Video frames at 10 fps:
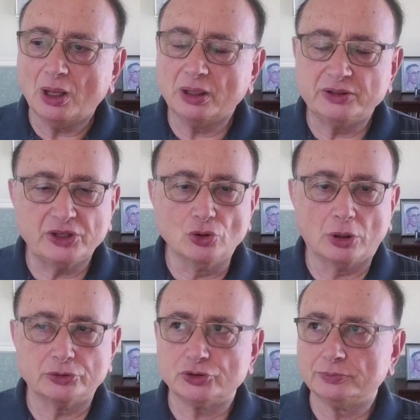did
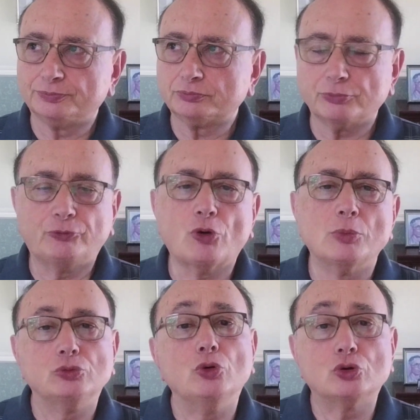not perform
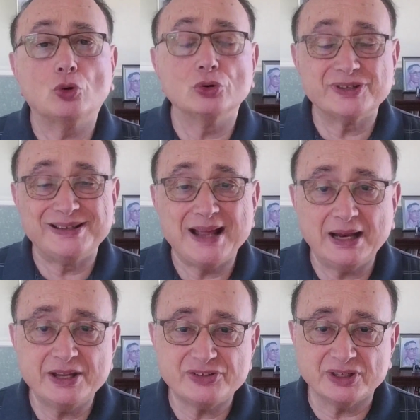a root cause
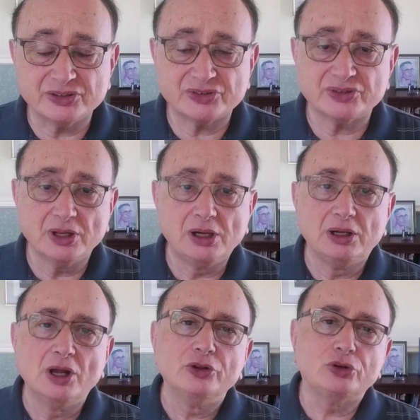analysis
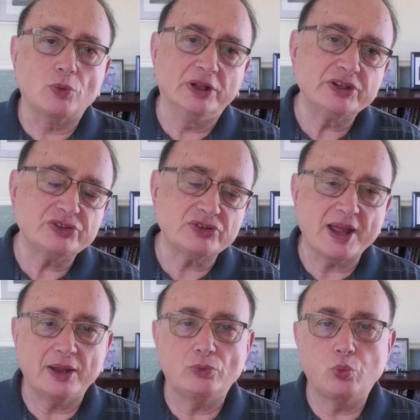to
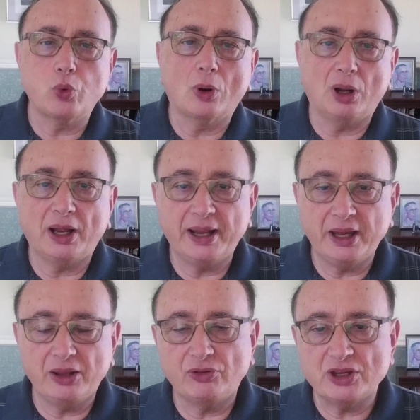understand
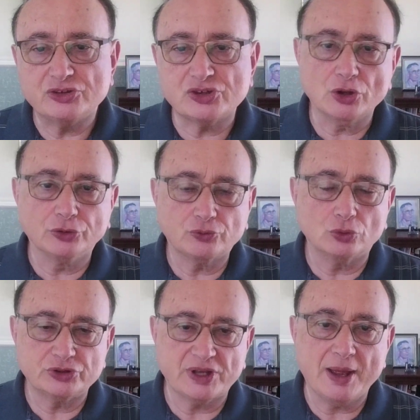why these sales
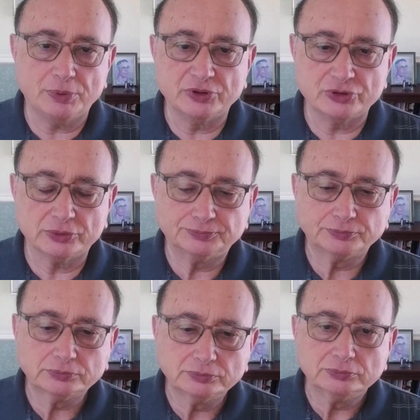frauds happened.
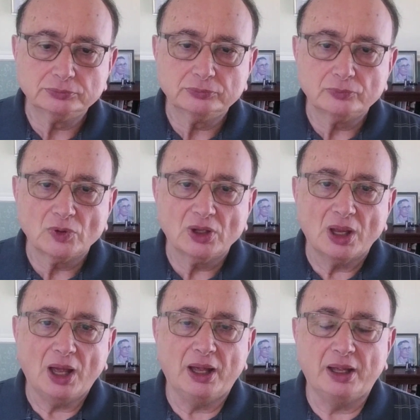
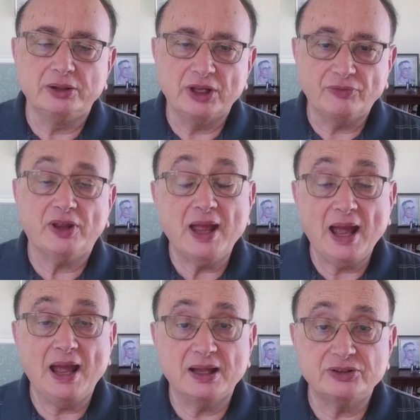And if they
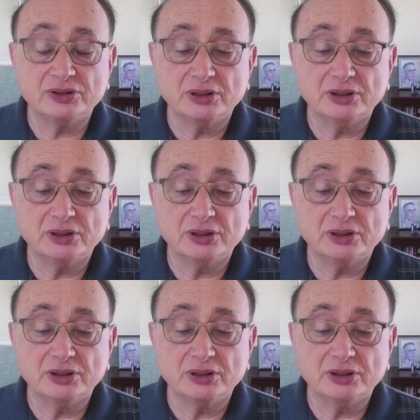had,